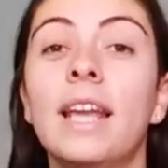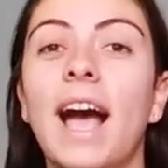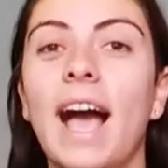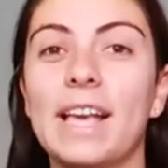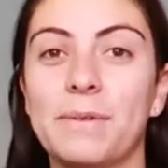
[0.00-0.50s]

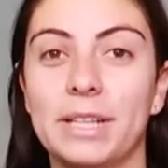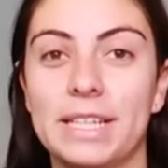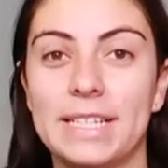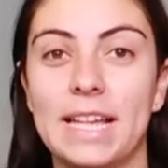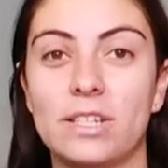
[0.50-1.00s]
I get really
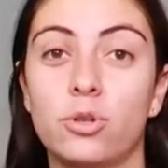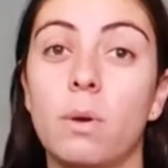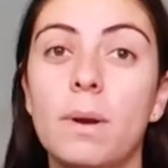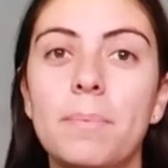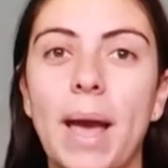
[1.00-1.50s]
excited. So I
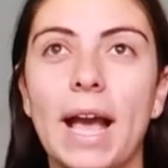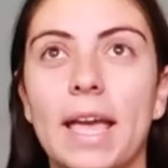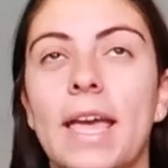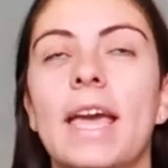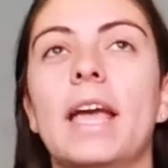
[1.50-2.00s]
went back
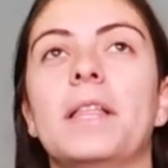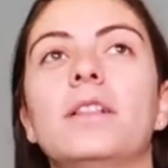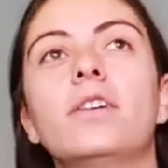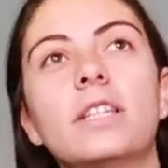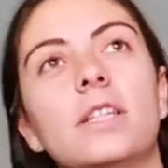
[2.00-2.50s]
and
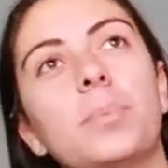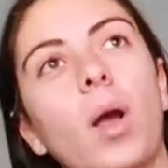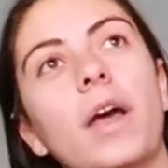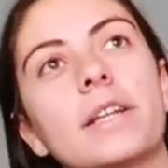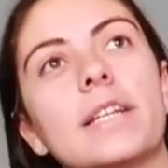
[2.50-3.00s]
like looked at the
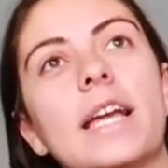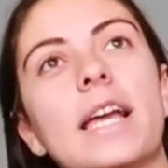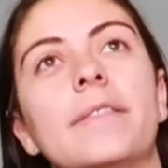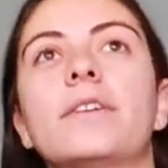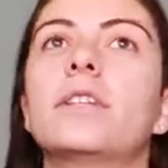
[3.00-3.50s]
product
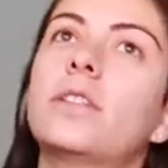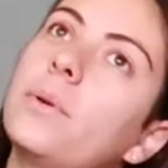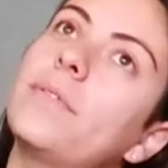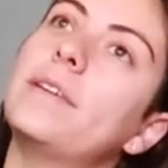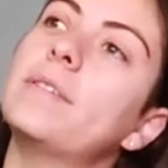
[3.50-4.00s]
again, looked
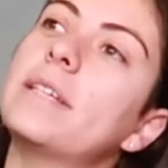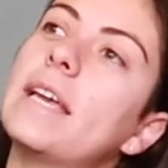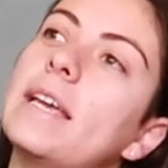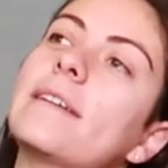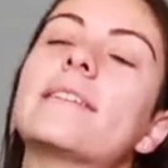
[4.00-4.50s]
reviews
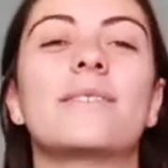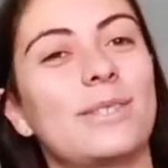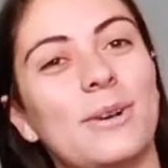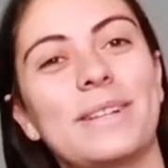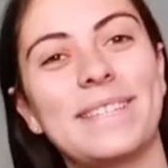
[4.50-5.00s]
again, because I was
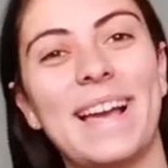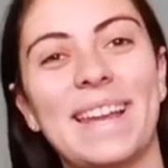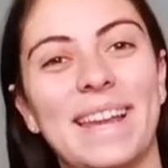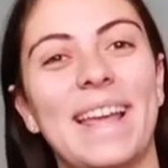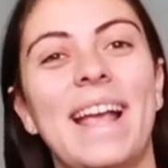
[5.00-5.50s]
so
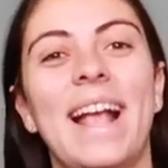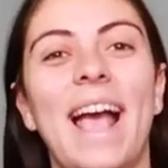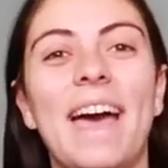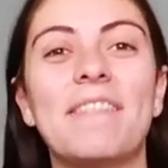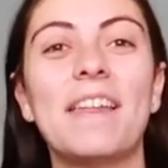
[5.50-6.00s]
excited.
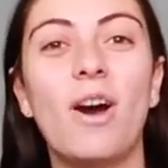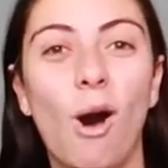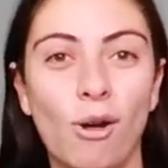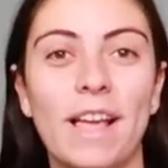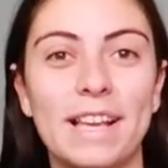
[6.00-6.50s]
And then
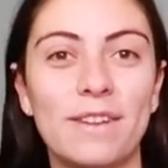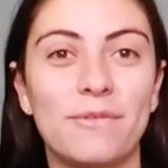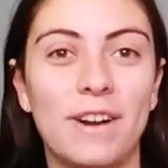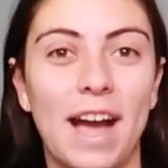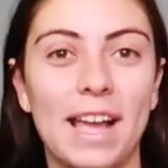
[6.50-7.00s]
all I could
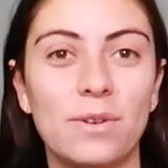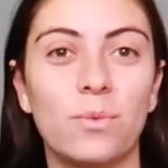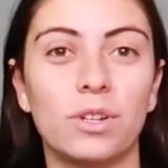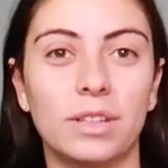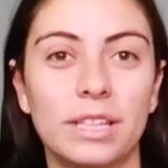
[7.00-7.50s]
find
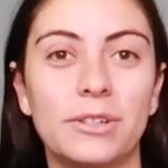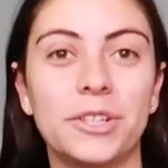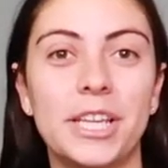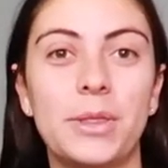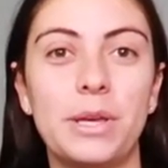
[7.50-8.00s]
were
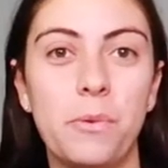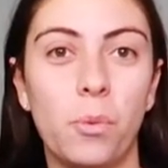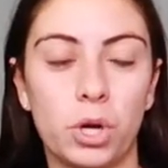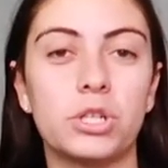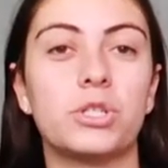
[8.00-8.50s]
literally the
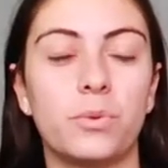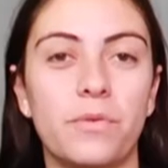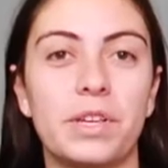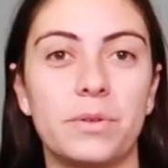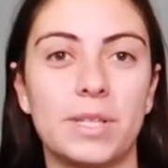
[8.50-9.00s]
worst
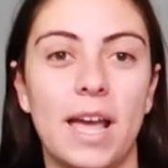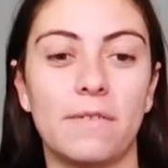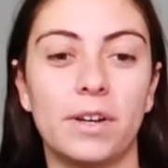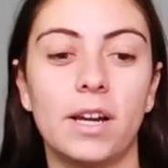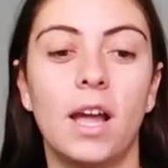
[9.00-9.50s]
reviews
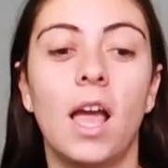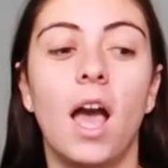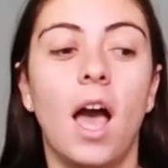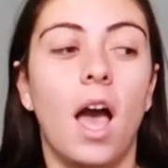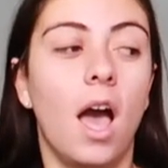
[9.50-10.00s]
ever.
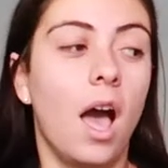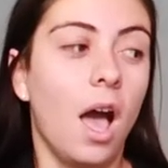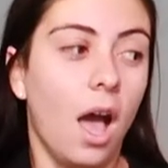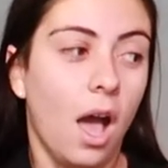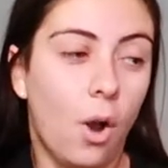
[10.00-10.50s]

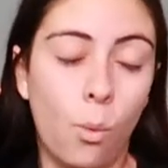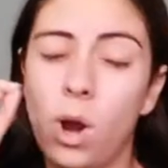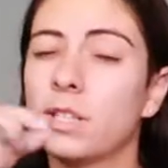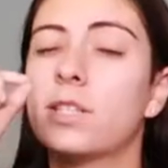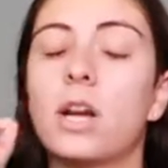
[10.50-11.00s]

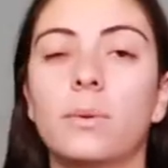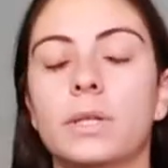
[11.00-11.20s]
One star.